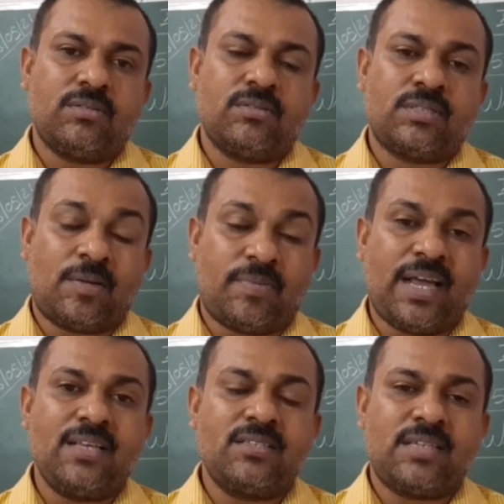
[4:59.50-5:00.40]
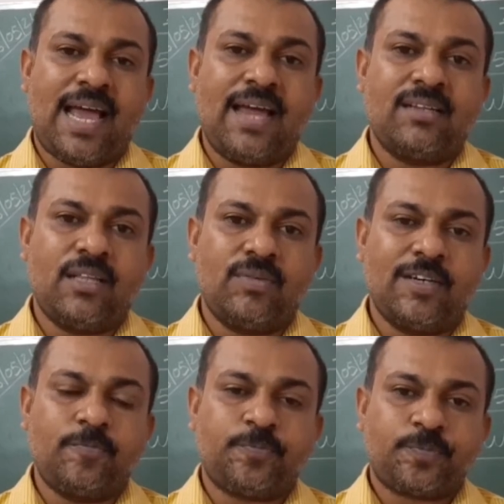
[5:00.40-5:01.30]
surprised, and they
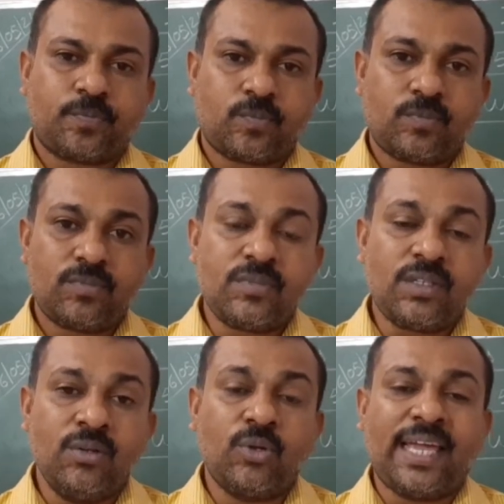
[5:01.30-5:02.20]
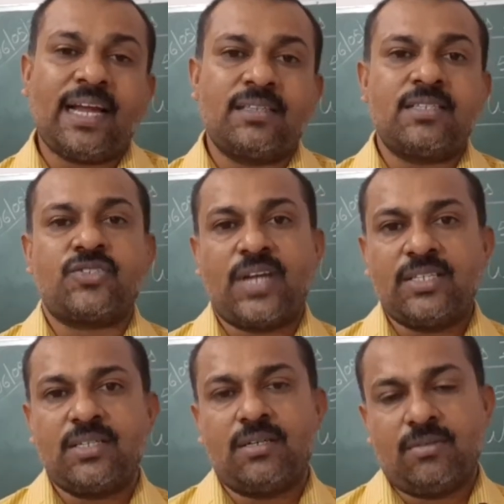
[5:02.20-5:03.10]
were looking at this
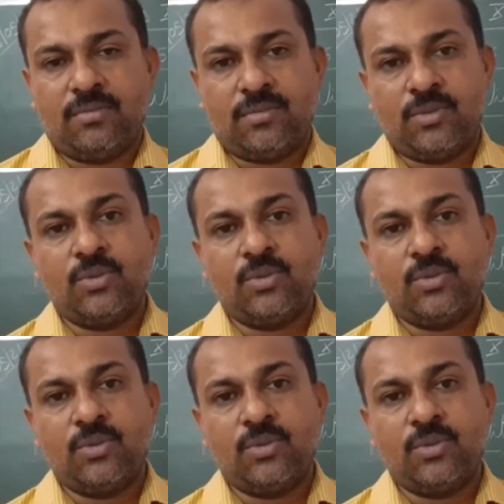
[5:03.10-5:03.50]
stranger who